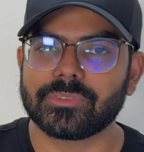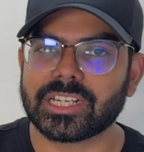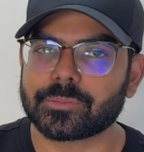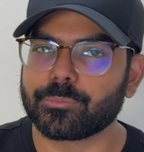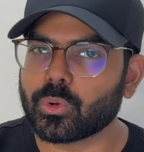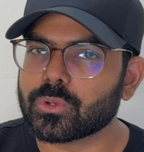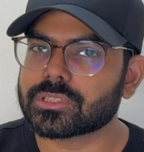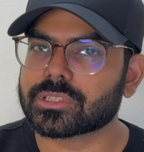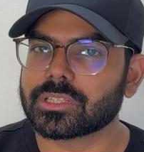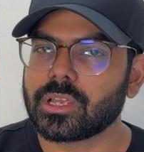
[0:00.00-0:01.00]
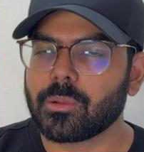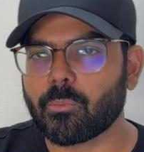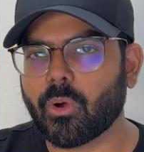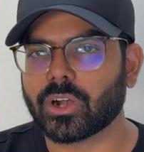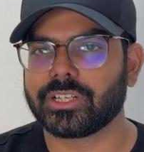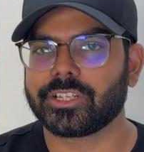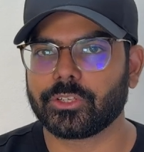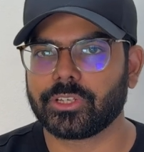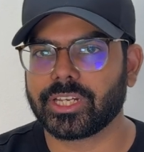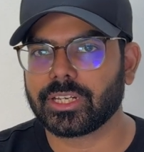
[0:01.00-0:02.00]
that boasts modern
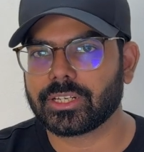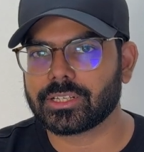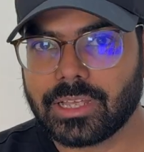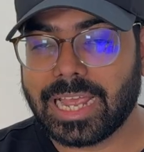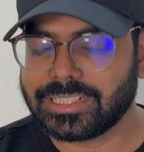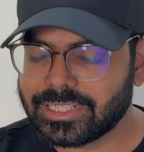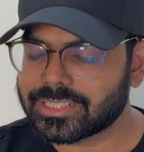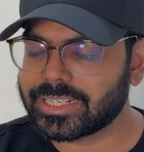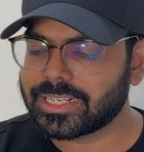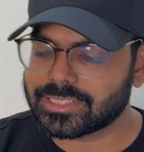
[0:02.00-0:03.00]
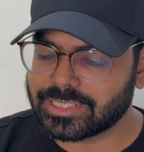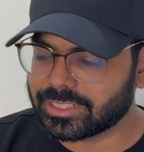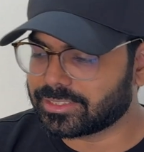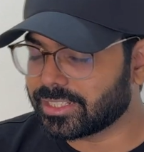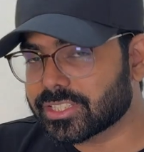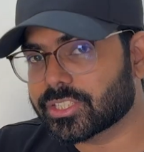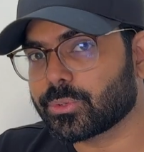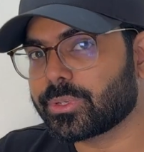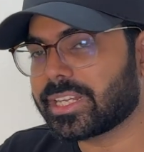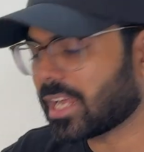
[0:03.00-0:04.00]
tuning. And it says that this
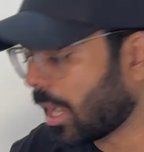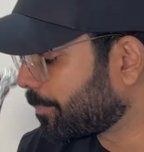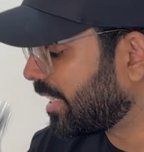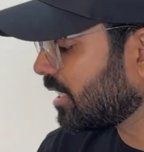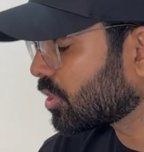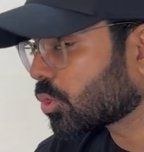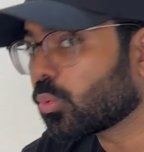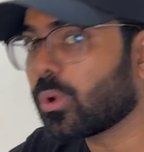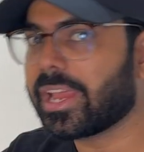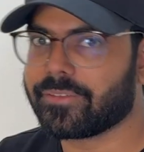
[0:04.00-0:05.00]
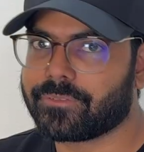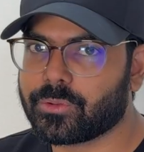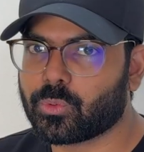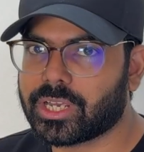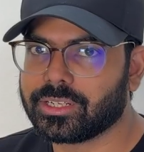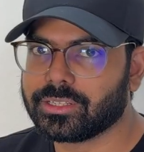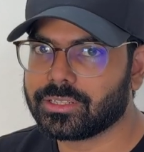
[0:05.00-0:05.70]
tuning appeals to everyone.